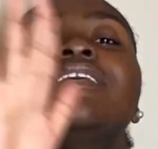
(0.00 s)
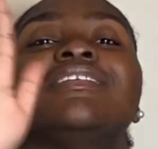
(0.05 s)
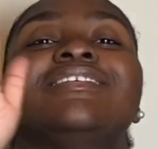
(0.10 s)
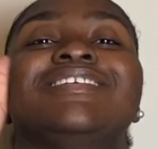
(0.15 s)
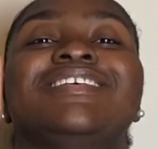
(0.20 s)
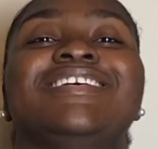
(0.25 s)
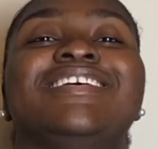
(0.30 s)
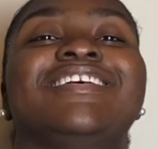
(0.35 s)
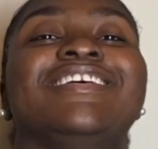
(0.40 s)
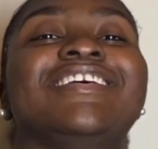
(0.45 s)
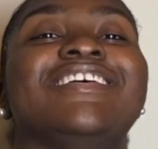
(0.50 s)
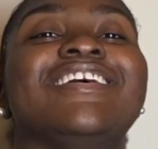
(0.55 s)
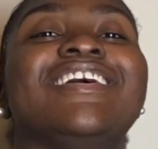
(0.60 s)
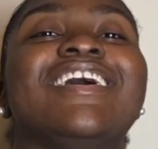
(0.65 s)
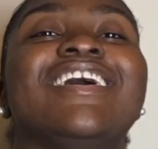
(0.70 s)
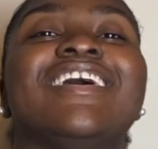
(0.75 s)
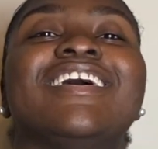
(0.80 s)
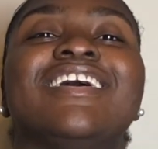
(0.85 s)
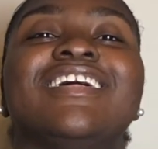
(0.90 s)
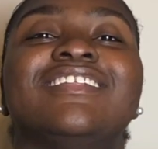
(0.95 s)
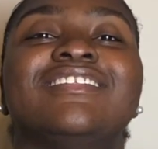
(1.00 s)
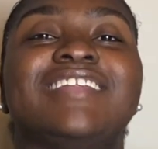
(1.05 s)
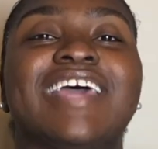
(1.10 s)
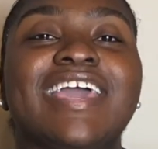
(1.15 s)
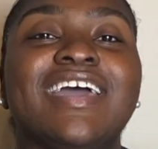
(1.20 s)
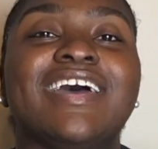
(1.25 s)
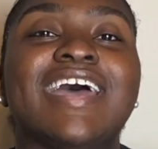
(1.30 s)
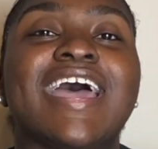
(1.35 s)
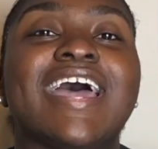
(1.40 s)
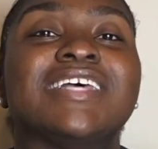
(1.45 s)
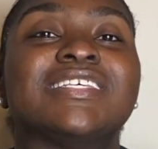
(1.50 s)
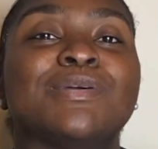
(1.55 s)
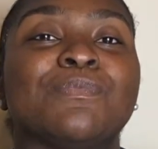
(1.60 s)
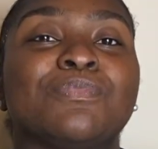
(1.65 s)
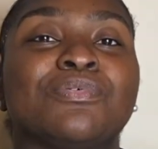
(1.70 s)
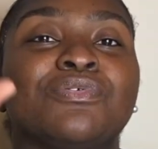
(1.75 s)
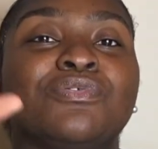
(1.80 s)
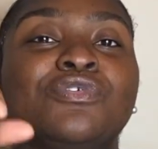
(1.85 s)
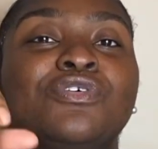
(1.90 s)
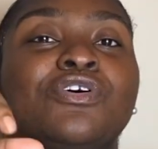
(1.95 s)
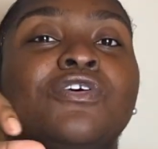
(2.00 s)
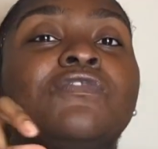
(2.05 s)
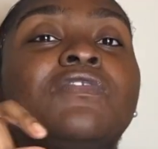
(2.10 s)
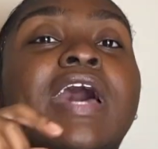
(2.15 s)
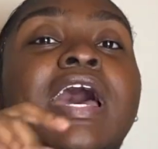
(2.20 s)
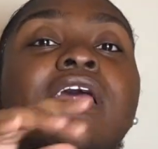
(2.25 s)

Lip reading: Daya has improved.